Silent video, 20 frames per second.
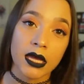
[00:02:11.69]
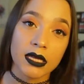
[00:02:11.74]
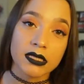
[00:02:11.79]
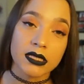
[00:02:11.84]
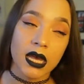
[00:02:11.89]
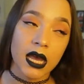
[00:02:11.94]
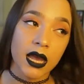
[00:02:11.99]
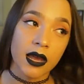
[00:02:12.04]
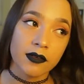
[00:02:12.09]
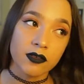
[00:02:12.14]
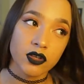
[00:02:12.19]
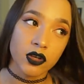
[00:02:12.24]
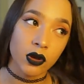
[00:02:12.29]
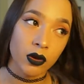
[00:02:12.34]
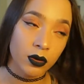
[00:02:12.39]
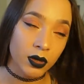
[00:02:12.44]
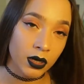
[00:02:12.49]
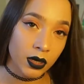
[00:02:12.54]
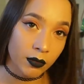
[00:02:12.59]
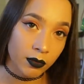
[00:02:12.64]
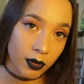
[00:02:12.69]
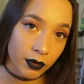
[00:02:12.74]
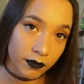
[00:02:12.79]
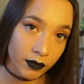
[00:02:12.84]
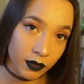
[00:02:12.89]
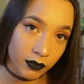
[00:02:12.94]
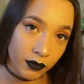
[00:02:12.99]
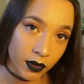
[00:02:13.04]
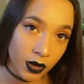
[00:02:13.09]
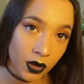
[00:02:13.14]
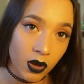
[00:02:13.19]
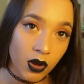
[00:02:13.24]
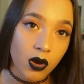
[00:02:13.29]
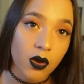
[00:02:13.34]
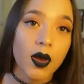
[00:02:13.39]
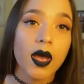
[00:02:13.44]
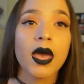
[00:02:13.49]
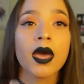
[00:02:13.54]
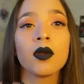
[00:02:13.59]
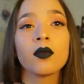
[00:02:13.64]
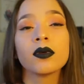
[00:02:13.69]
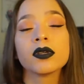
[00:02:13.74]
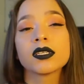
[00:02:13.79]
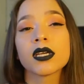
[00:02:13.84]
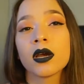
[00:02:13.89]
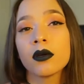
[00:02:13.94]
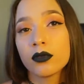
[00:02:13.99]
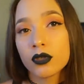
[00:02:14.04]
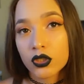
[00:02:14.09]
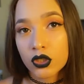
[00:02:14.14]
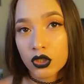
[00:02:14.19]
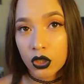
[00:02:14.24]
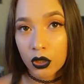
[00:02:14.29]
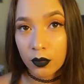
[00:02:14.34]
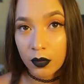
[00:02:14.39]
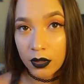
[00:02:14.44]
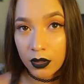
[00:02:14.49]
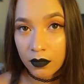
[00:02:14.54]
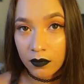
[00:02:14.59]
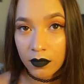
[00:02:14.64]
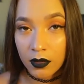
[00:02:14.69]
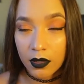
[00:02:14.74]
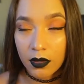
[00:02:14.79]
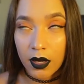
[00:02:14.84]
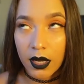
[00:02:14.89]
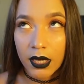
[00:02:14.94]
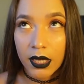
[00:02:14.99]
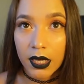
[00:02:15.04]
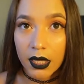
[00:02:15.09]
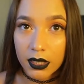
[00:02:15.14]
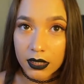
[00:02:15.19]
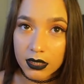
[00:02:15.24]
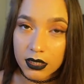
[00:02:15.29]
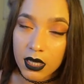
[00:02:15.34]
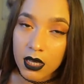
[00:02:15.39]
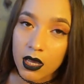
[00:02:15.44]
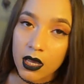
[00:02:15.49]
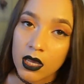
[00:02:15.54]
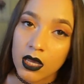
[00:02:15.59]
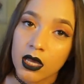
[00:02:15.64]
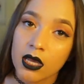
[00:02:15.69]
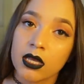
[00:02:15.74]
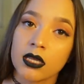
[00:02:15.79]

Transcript: as I have showed in a previous video, and which I will show in this video, I guess,